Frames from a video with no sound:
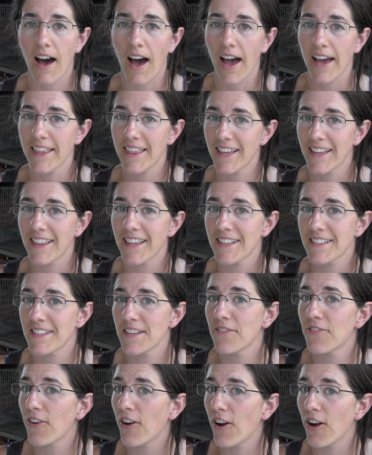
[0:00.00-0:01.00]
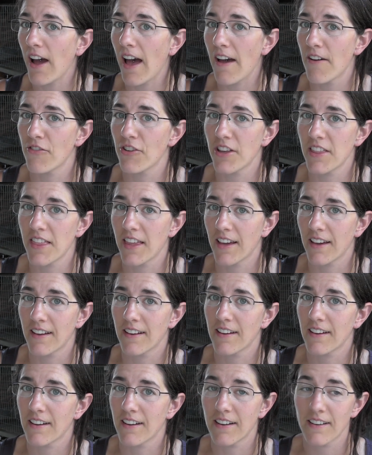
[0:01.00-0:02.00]
I think that's it for
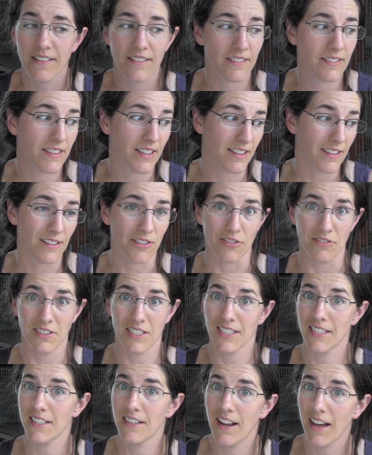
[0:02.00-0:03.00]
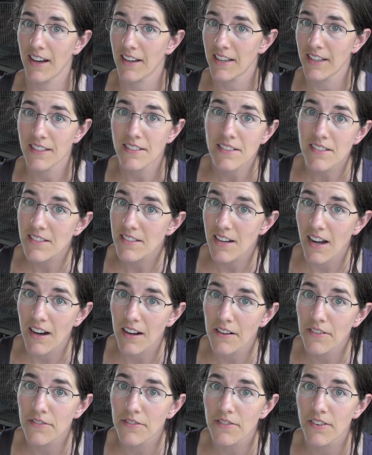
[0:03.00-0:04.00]
everything, the little knick-knacky
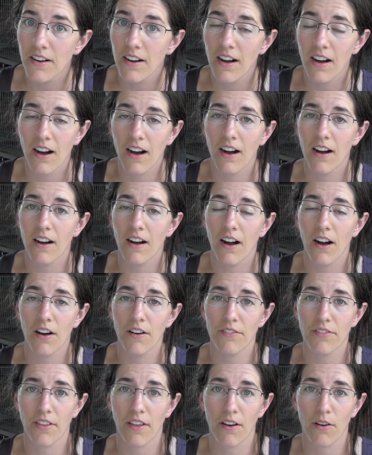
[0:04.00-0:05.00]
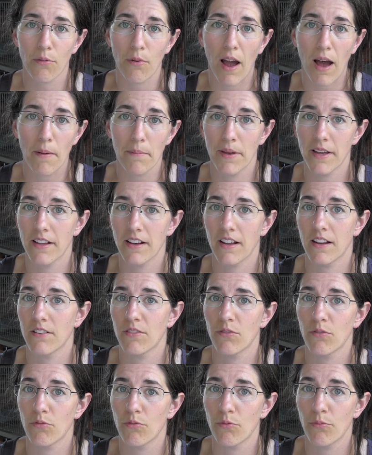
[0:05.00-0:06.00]
stuff of the rabbit
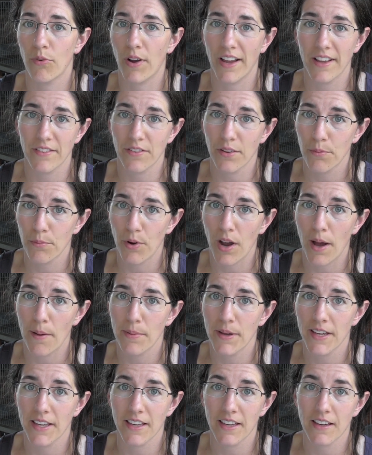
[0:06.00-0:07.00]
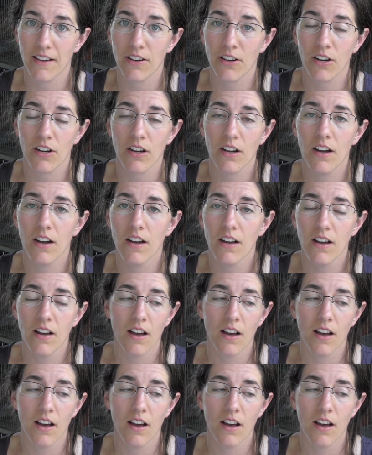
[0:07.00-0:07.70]
and random rabbit gear.